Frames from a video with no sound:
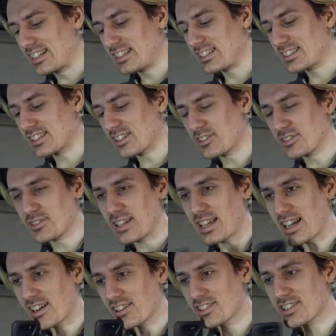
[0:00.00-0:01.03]
So
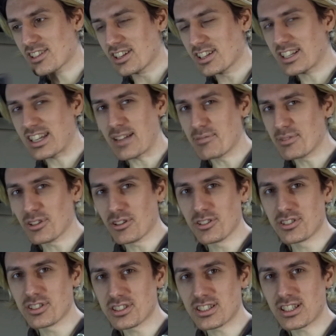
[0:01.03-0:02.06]
yeah, I just kind of kept with
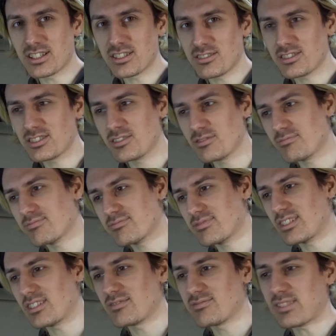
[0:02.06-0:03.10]
Honda. It's like, oh,
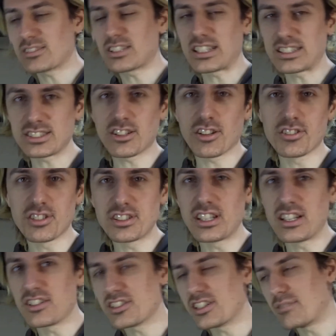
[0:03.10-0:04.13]
well, I'll take it to the Honda
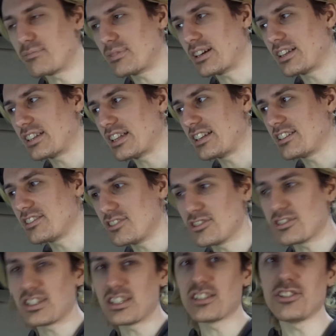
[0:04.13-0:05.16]
dealership, and then you
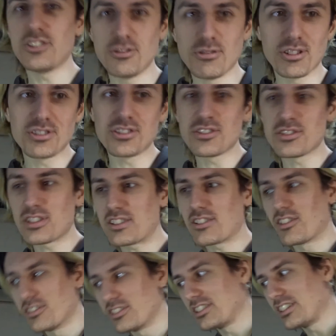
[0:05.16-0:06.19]
see the new Hondas at the
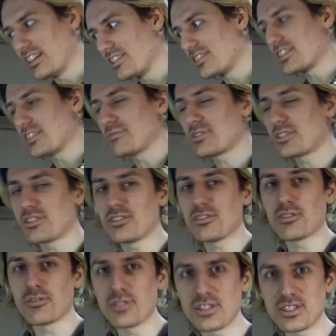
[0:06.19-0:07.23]
Honda dealership. So you
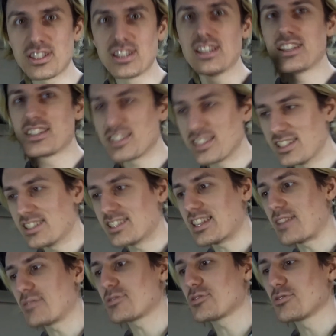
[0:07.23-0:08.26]
always see the
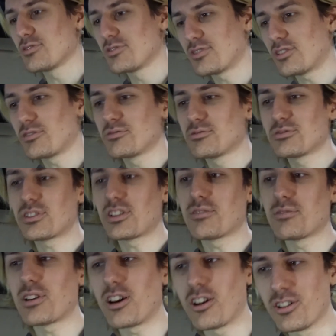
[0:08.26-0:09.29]
same sort of, oh,
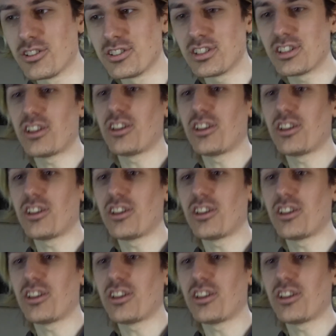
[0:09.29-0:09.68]
a Honda.